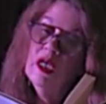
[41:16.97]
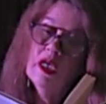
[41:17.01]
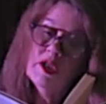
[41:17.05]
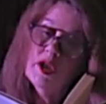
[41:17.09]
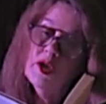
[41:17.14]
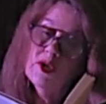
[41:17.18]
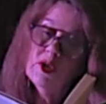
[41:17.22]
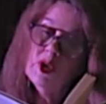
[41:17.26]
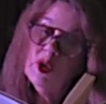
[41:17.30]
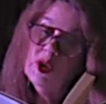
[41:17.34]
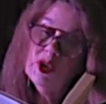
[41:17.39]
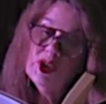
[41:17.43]

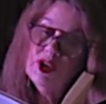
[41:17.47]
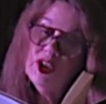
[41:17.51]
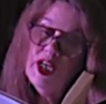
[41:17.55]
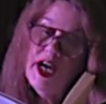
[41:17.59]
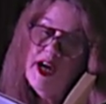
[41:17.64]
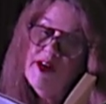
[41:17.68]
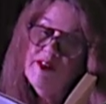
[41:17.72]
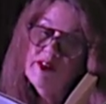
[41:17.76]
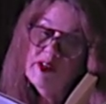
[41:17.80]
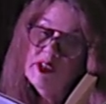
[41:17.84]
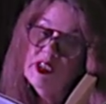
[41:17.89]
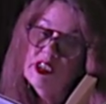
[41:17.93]
though all
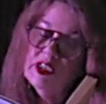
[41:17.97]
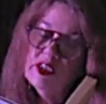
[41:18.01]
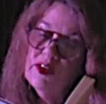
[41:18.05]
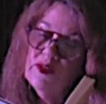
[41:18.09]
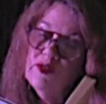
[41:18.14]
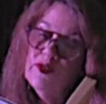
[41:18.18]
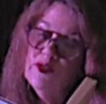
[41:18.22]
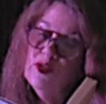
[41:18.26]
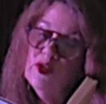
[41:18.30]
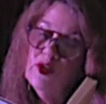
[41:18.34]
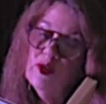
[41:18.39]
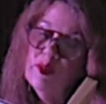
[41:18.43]
travel is a
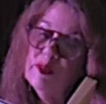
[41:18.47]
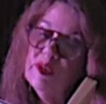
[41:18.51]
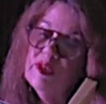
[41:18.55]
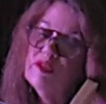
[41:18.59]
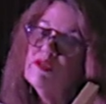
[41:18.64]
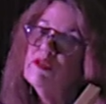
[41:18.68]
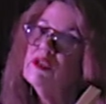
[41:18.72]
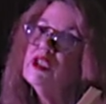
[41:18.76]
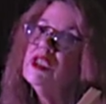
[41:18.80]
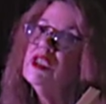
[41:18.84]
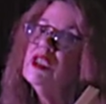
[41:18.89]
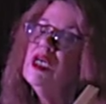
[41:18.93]
form
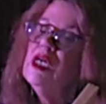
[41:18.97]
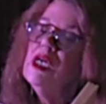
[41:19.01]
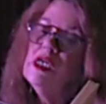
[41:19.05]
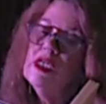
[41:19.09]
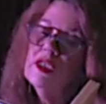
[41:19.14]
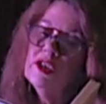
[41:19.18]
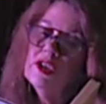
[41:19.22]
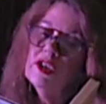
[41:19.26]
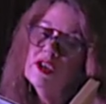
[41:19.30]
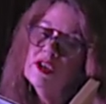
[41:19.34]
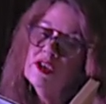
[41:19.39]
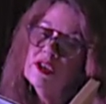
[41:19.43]
of
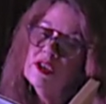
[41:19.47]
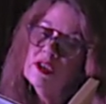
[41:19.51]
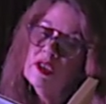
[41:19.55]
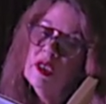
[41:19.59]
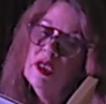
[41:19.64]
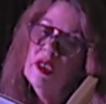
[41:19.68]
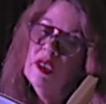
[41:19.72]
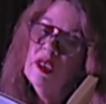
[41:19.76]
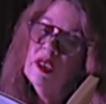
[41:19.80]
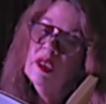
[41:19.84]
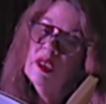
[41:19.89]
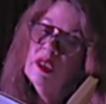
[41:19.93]
return
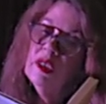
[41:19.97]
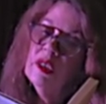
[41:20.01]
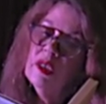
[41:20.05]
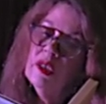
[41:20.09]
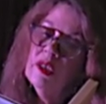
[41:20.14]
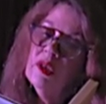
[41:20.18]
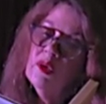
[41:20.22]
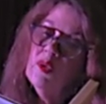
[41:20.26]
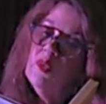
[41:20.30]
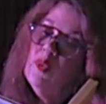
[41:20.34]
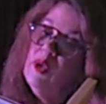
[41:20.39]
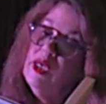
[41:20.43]
as
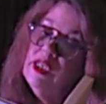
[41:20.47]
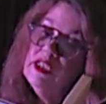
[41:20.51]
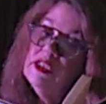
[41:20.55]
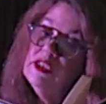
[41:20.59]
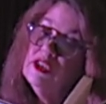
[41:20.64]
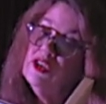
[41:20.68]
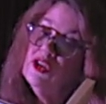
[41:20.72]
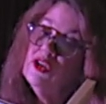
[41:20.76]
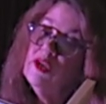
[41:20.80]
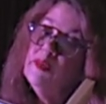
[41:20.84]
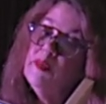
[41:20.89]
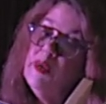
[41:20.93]
well
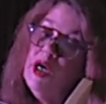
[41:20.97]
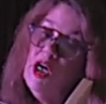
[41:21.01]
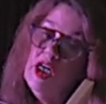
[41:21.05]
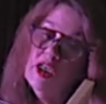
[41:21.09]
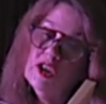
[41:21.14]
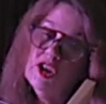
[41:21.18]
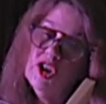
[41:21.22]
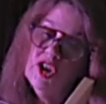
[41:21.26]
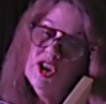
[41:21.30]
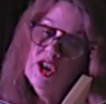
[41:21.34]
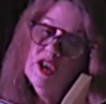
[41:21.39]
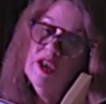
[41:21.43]
as
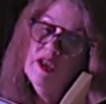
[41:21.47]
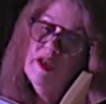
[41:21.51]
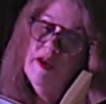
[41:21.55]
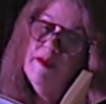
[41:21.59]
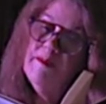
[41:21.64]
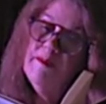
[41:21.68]
departure.